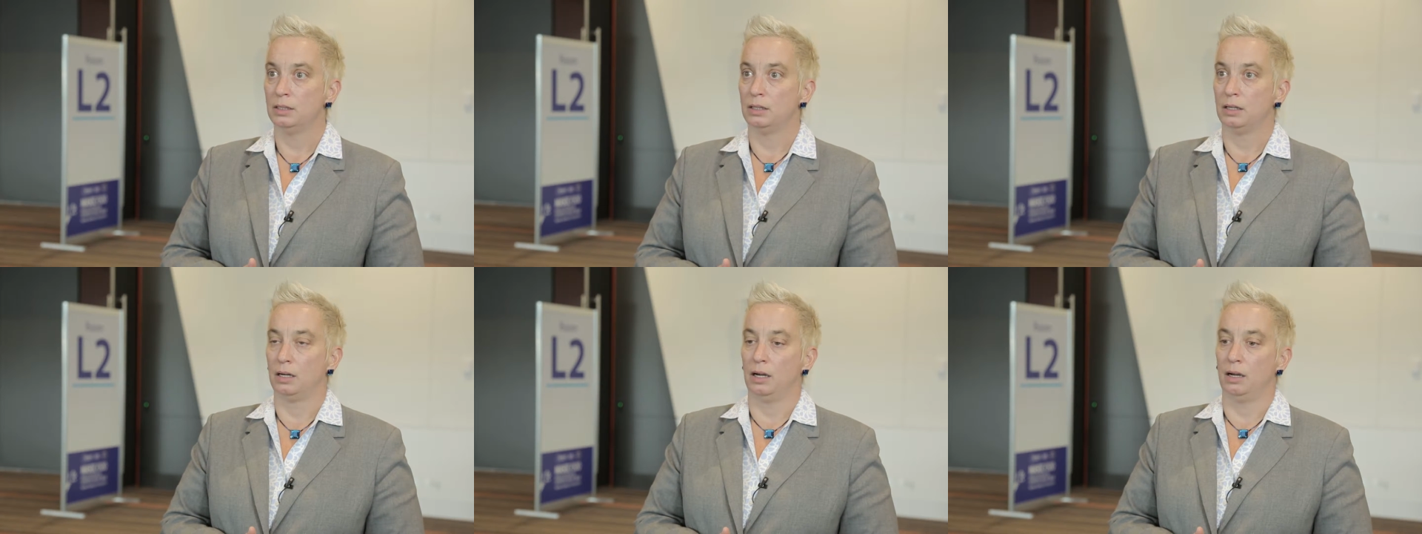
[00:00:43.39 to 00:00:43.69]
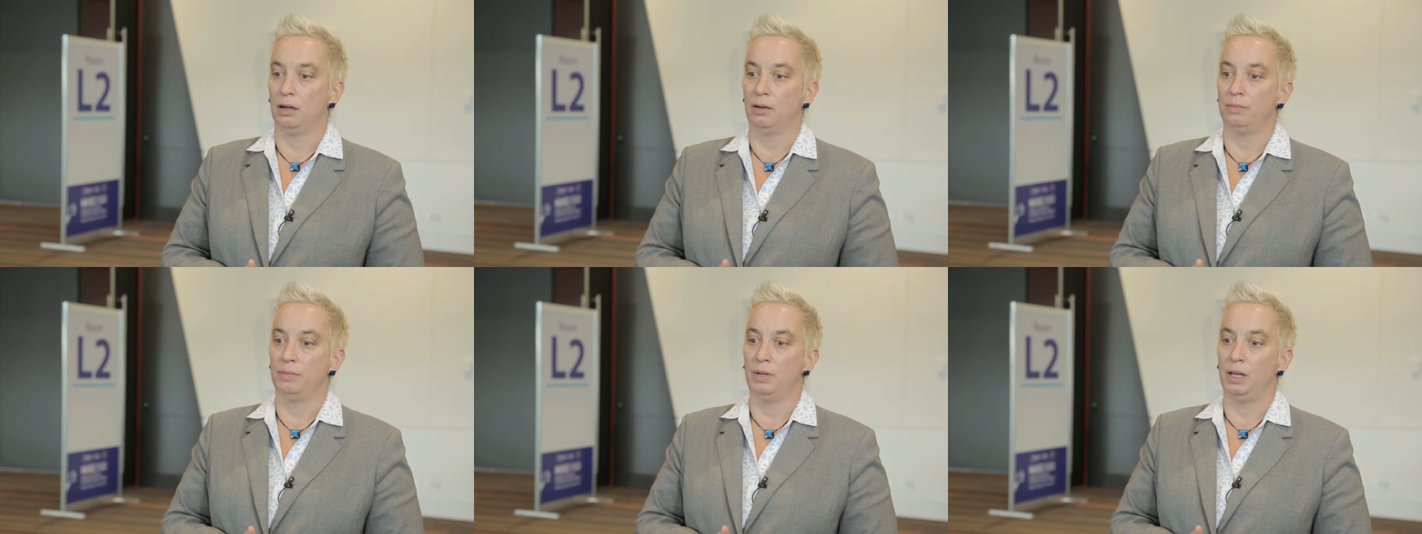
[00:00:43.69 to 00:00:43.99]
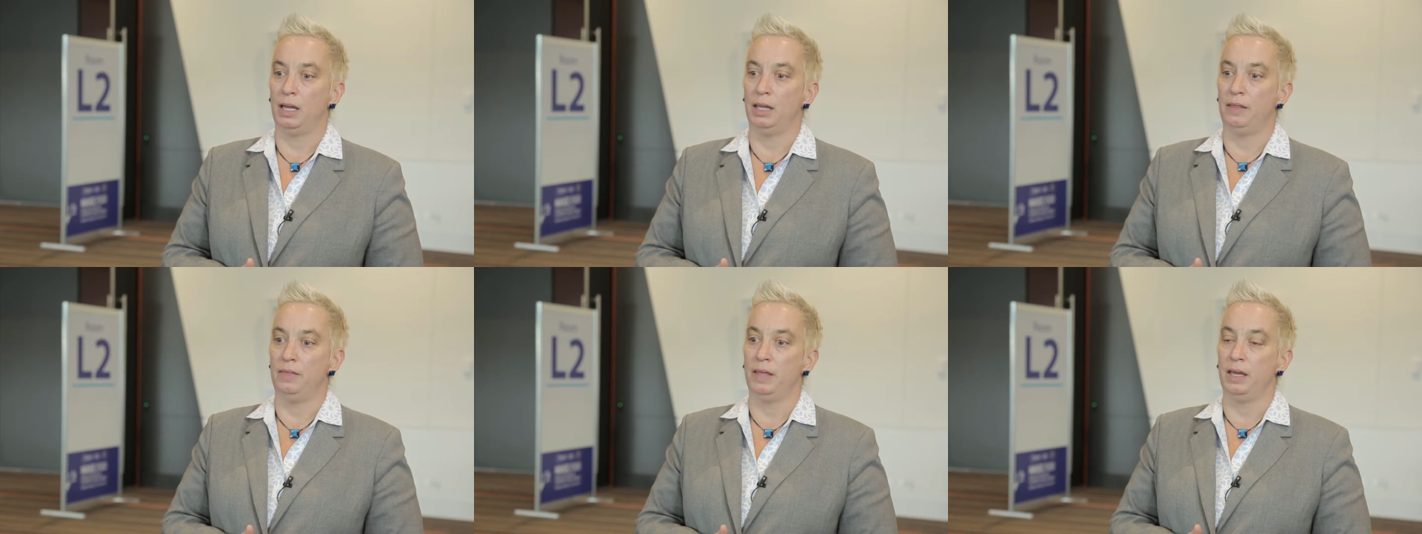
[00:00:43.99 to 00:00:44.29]

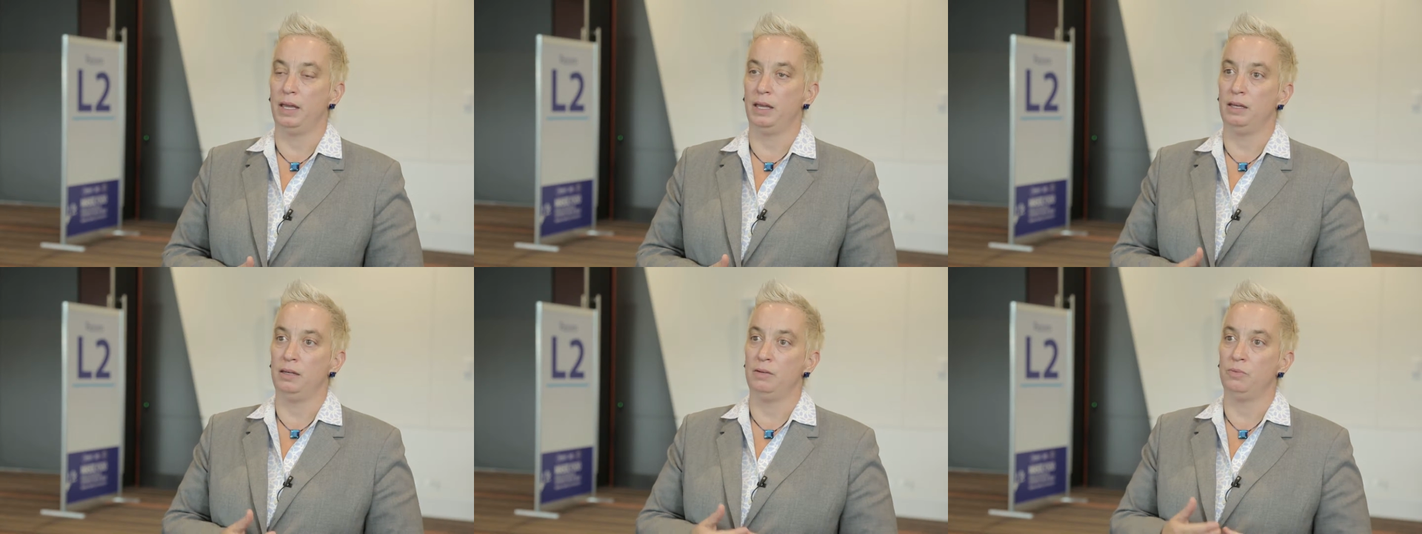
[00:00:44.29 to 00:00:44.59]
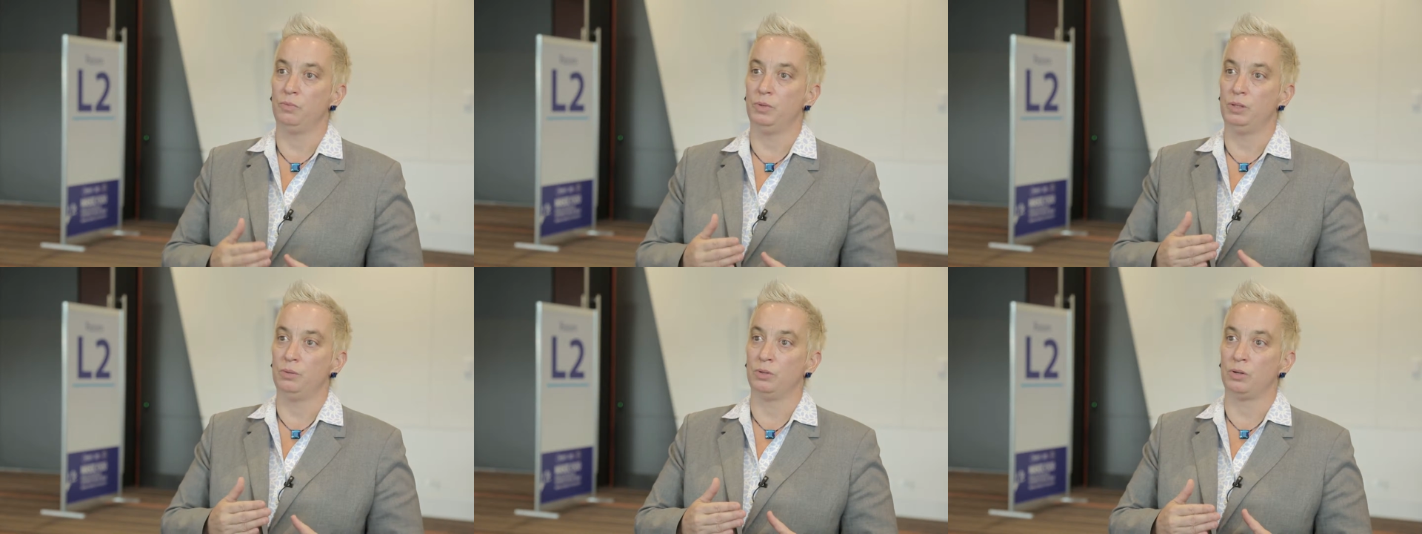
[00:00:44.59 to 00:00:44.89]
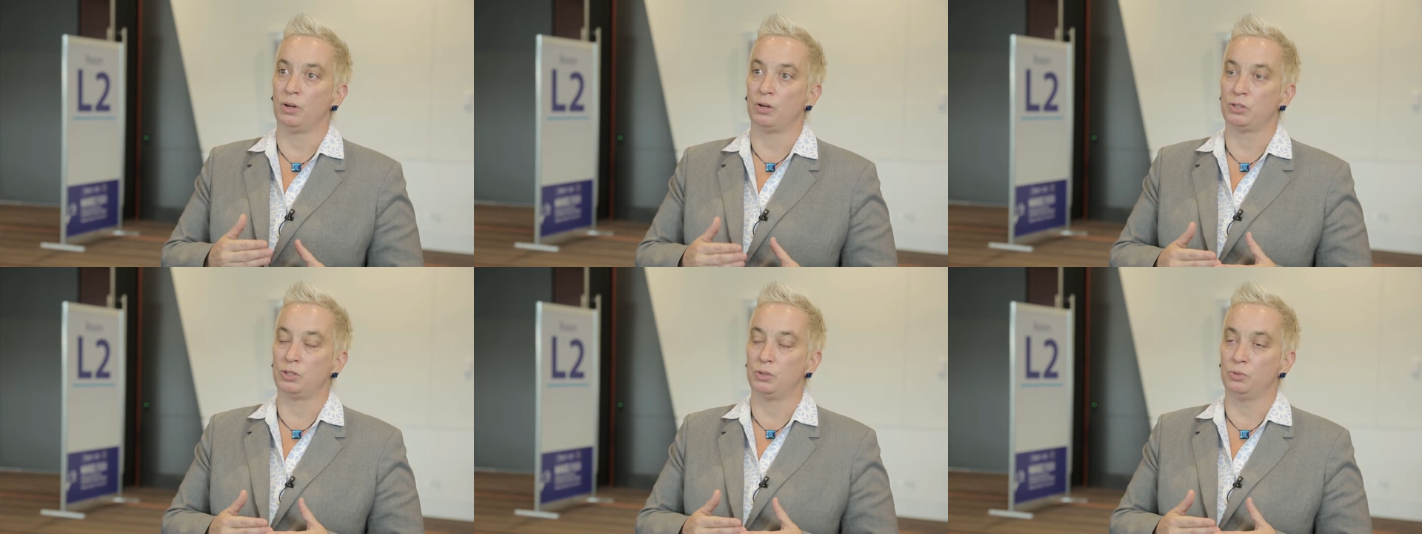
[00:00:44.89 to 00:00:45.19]
And then we would
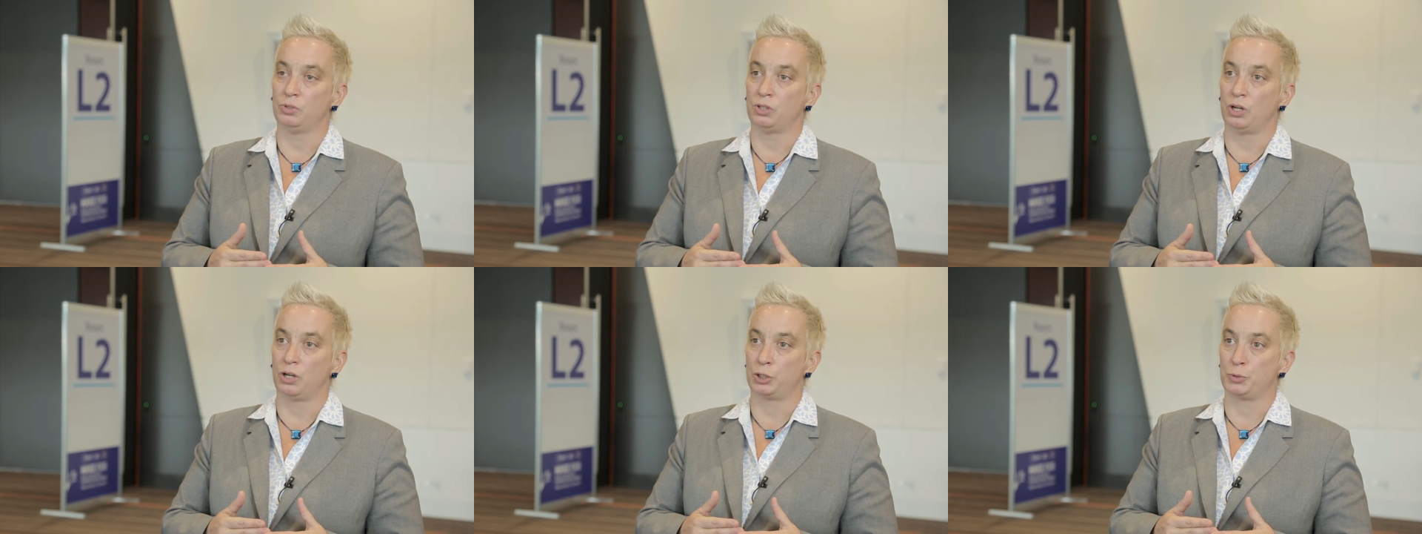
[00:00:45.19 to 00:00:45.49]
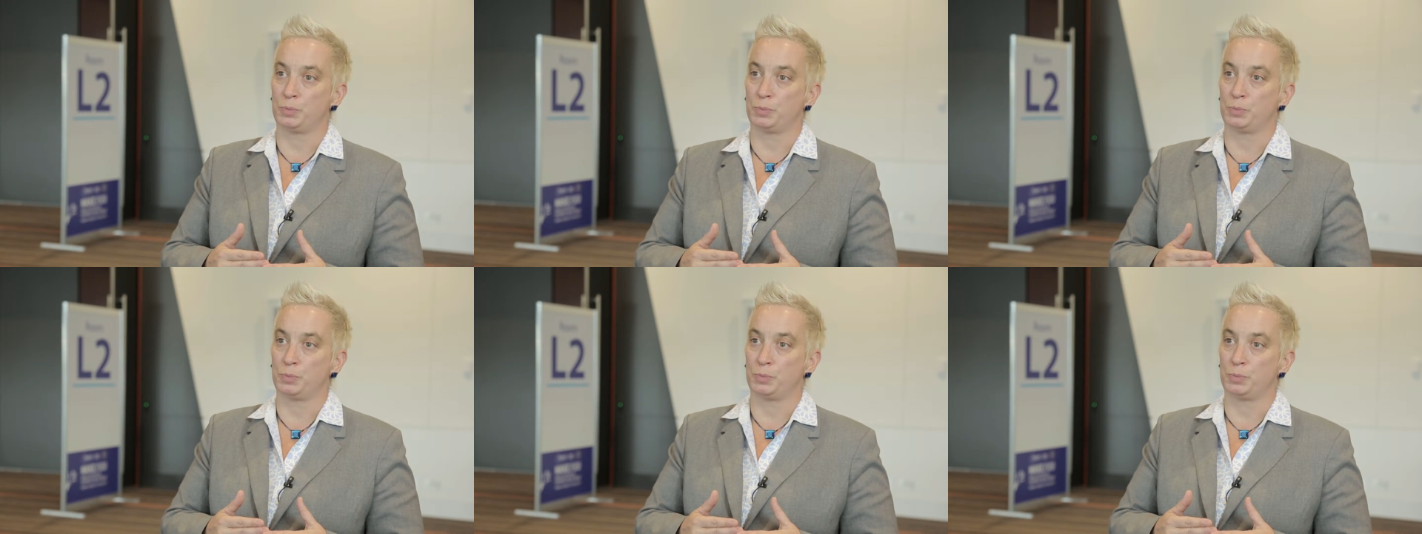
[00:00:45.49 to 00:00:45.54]
also talk